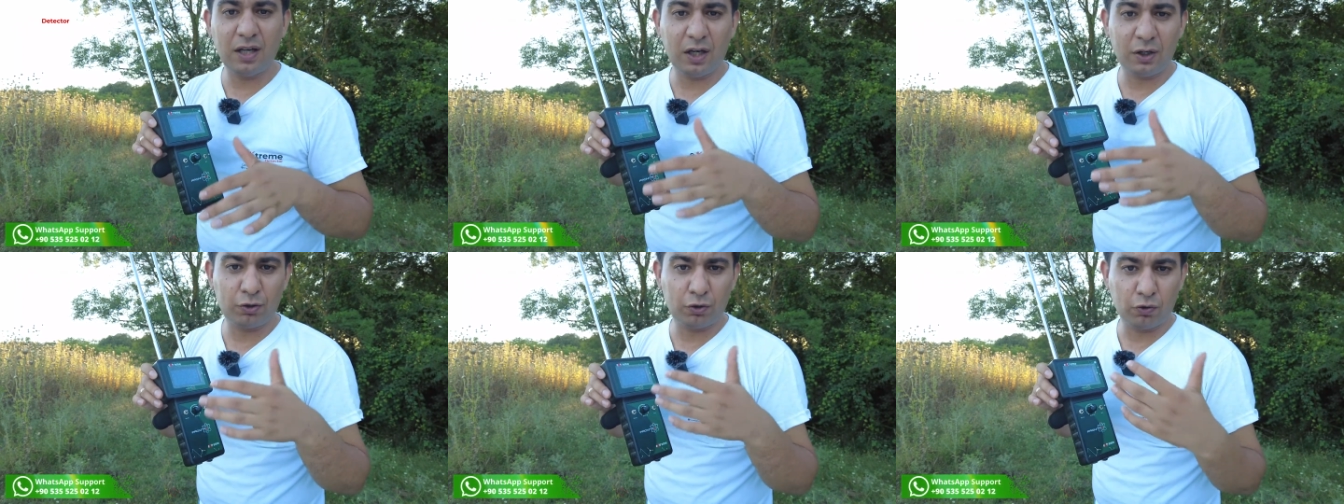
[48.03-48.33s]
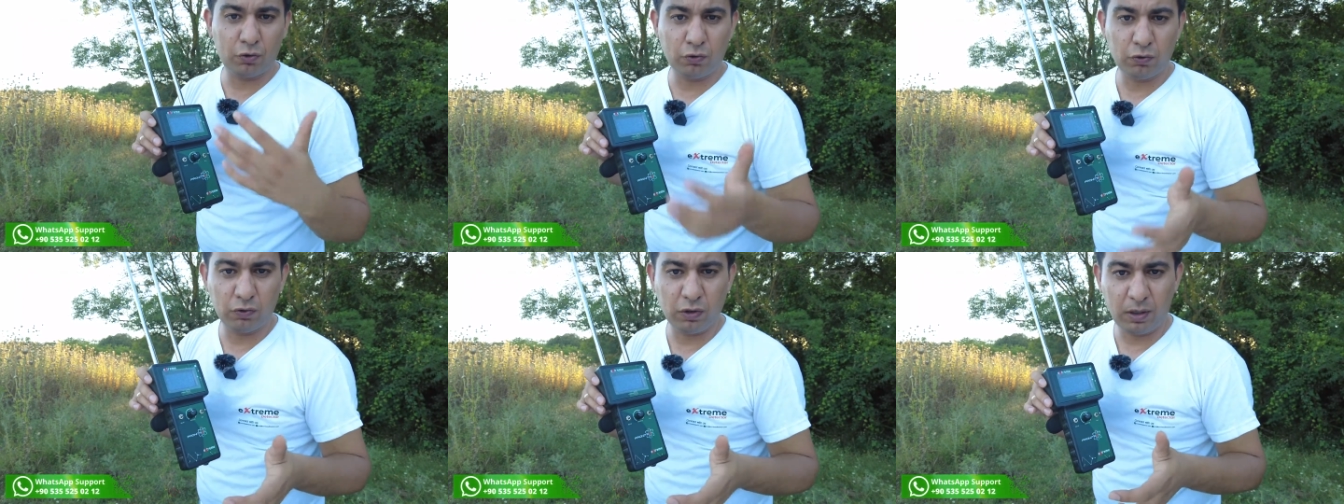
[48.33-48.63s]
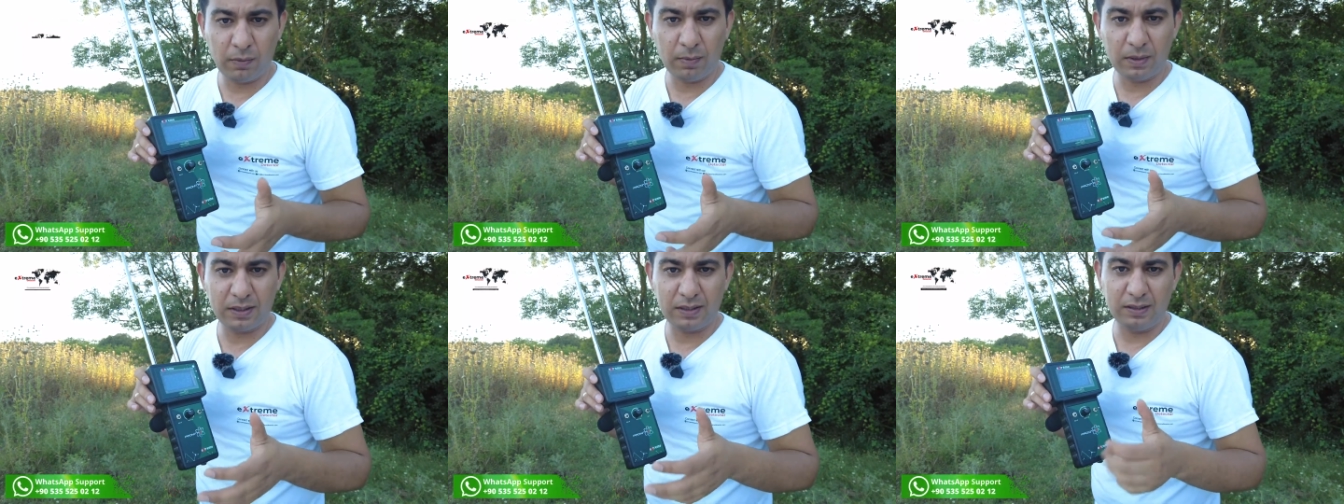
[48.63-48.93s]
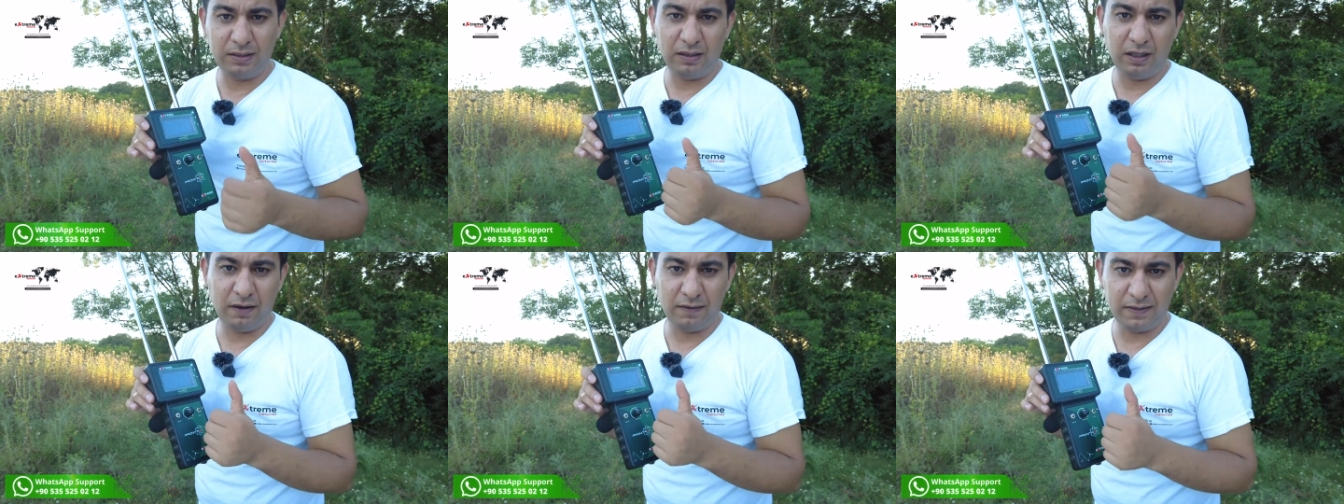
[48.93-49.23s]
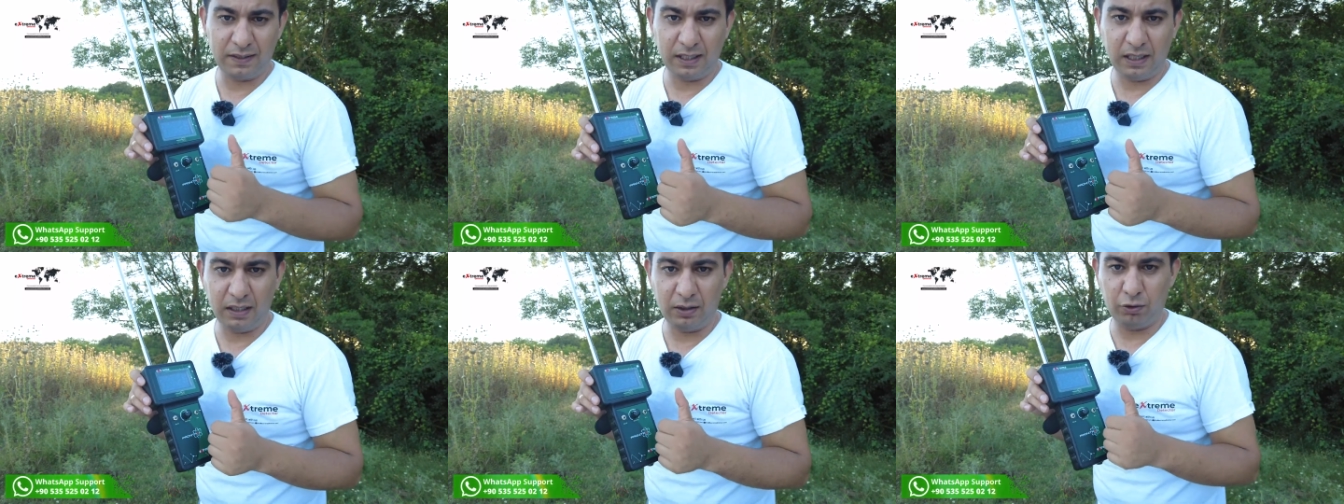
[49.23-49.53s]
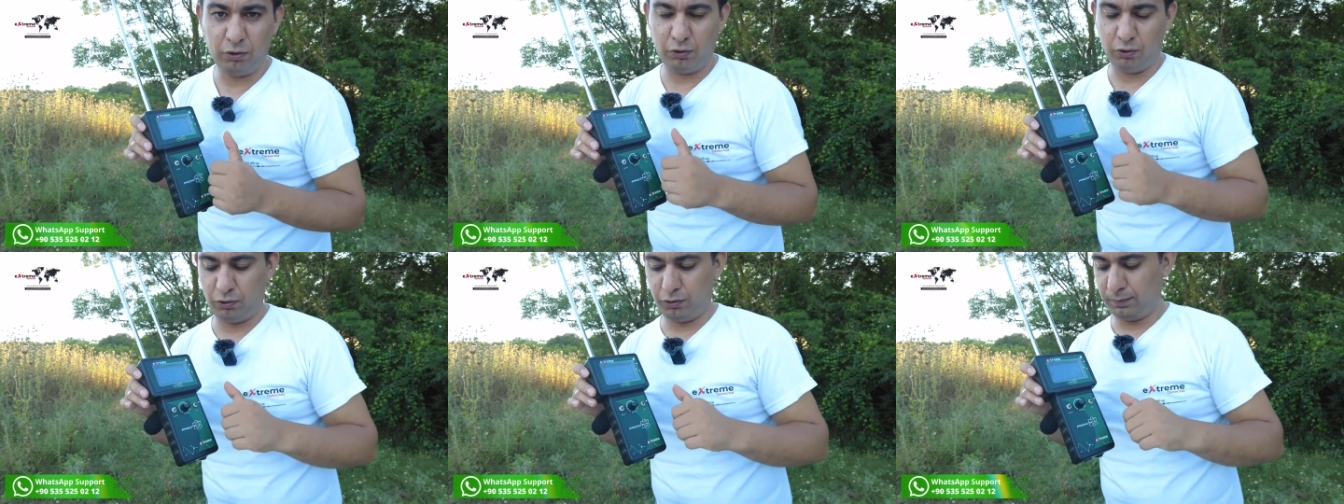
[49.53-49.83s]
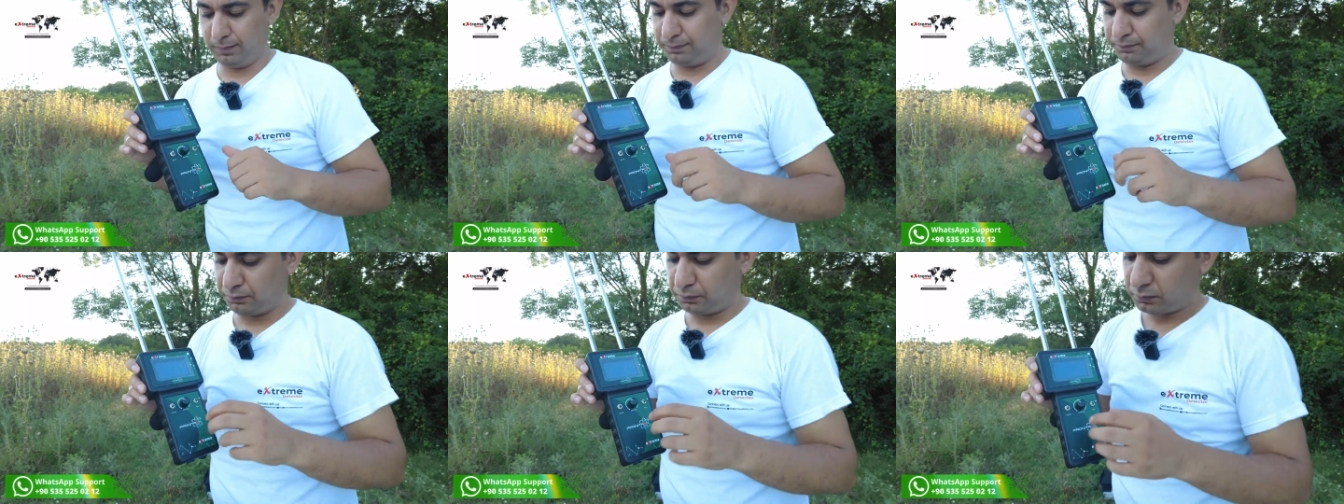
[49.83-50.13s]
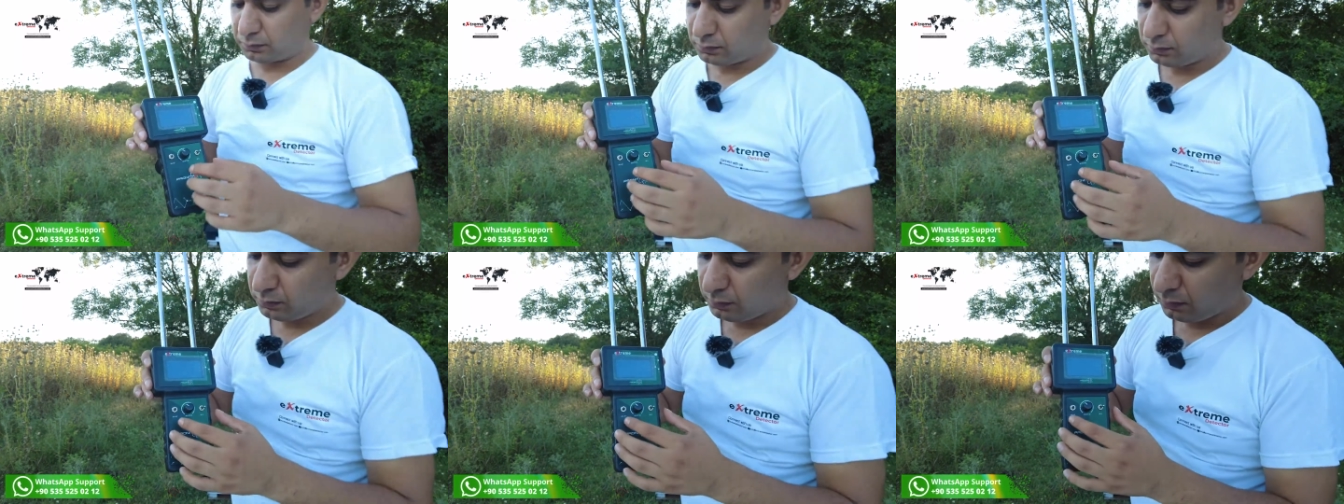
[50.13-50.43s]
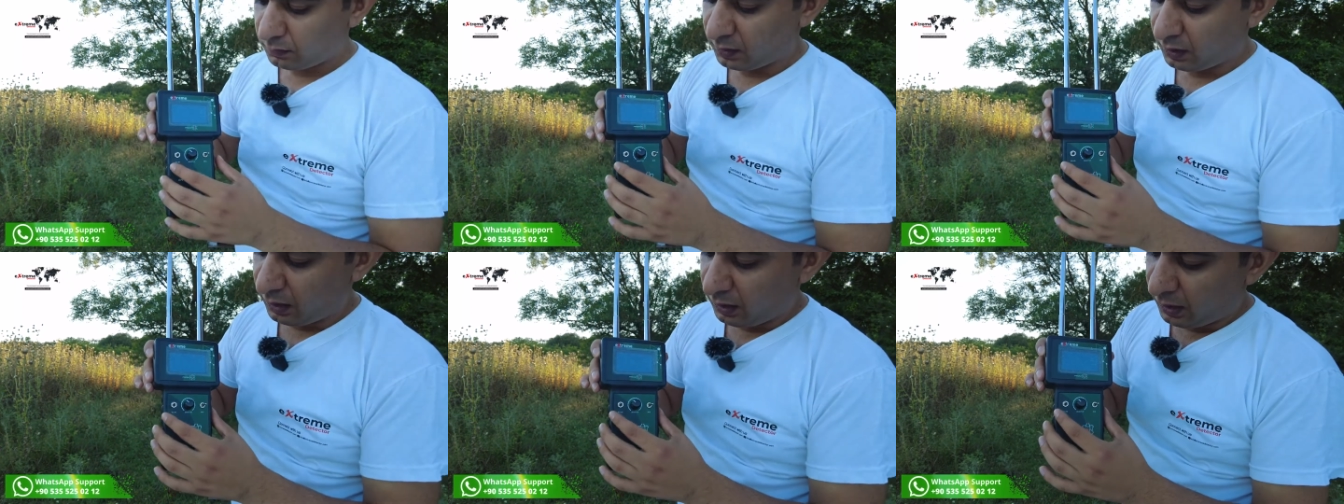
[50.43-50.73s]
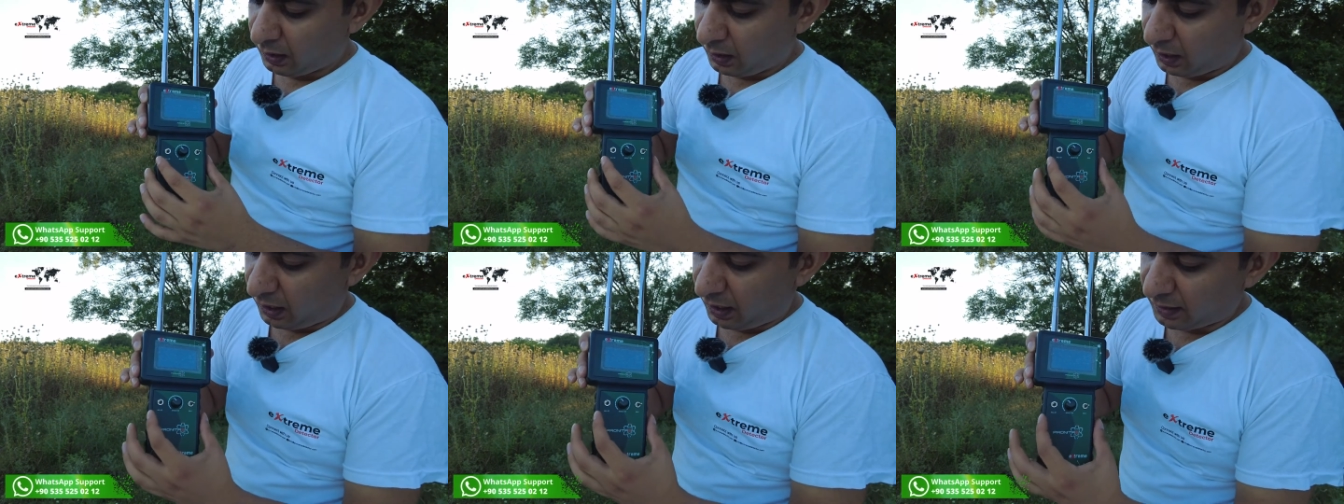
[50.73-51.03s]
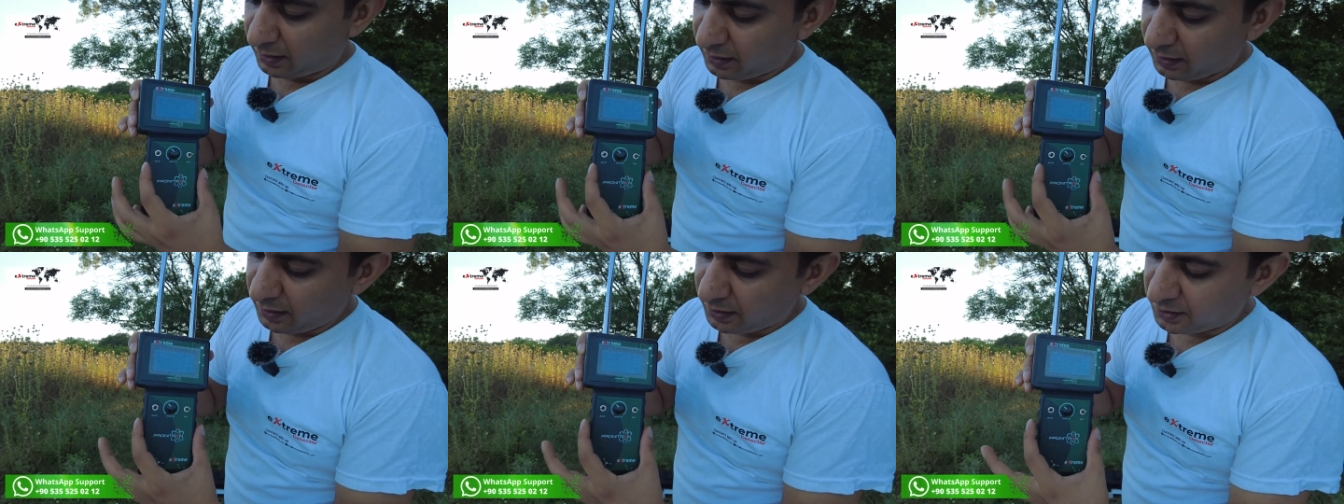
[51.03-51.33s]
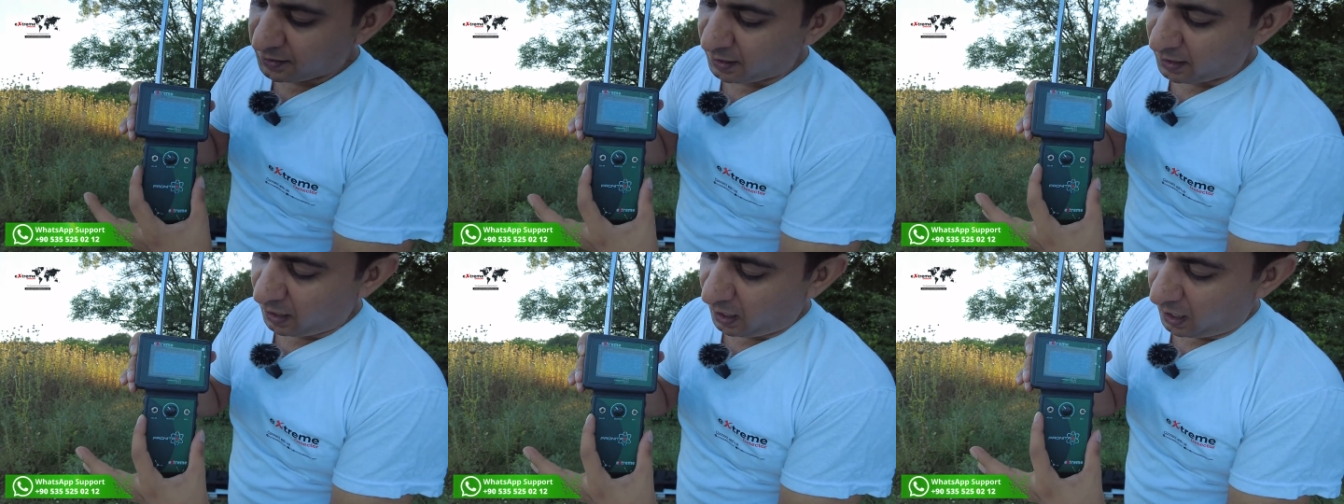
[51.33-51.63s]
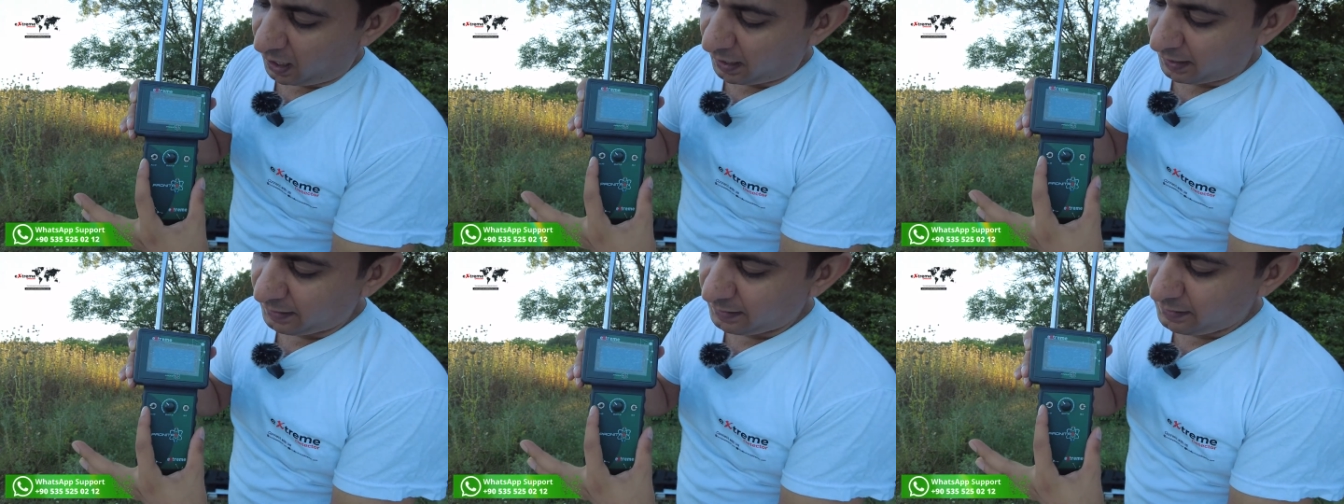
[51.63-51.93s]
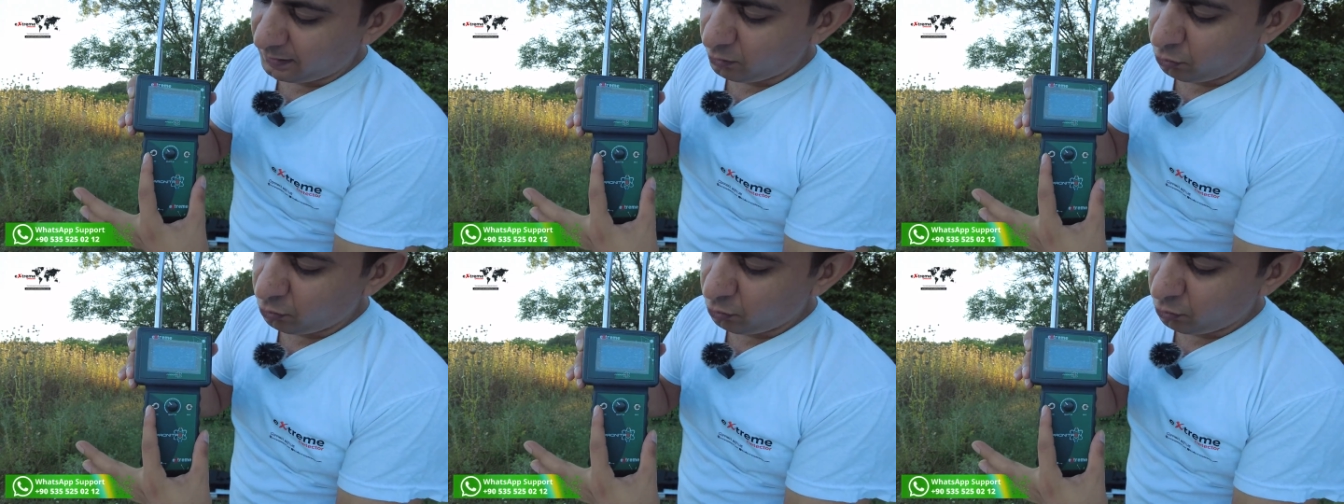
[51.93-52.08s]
to a greater extent in their work endeavors. When you click the ID